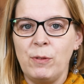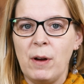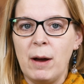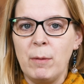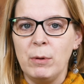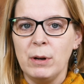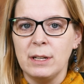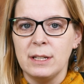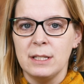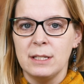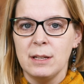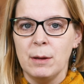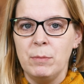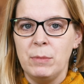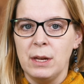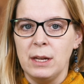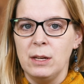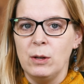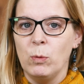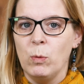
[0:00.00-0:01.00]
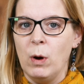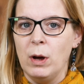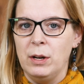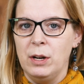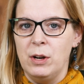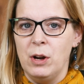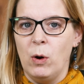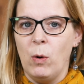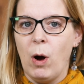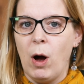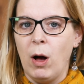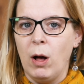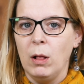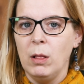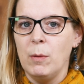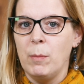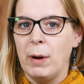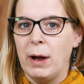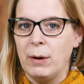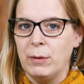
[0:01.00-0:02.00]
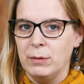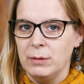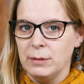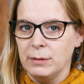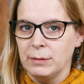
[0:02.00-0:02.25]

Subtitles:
fabric is something you'll want to know all about.